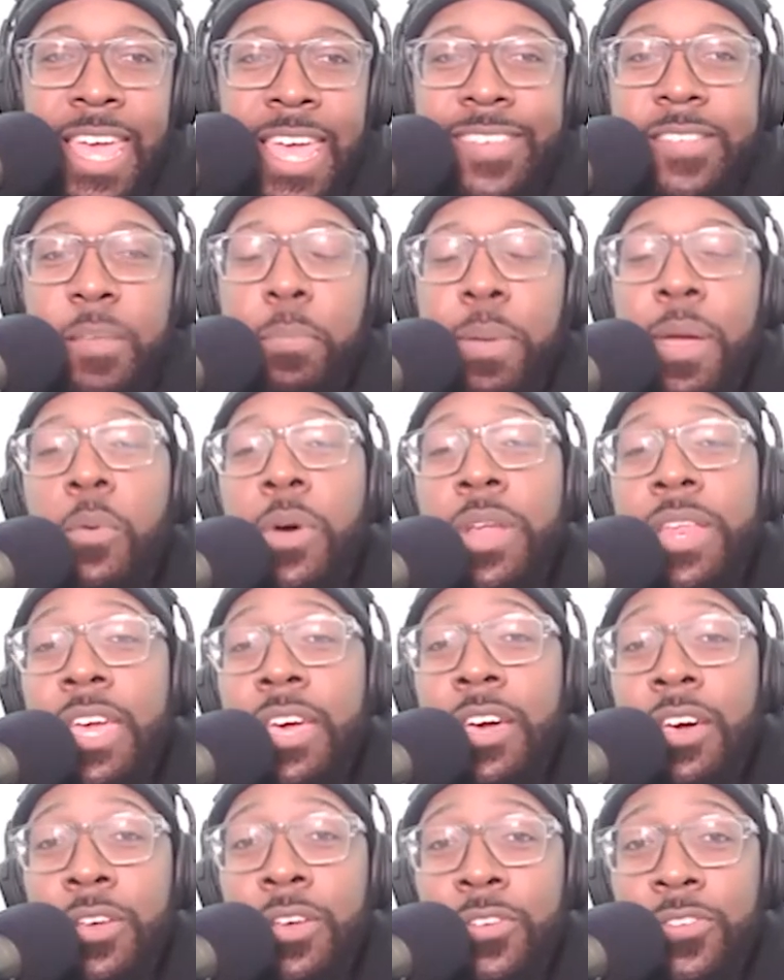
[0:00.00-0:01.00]
It's the bit
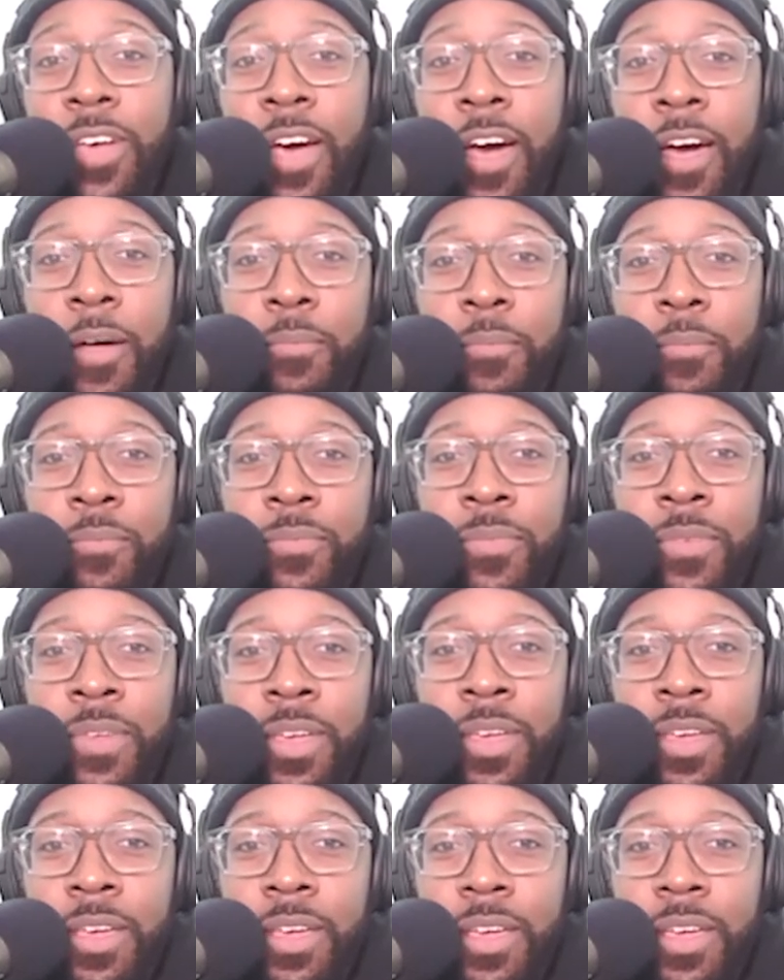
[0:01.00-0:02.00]
when he goes um,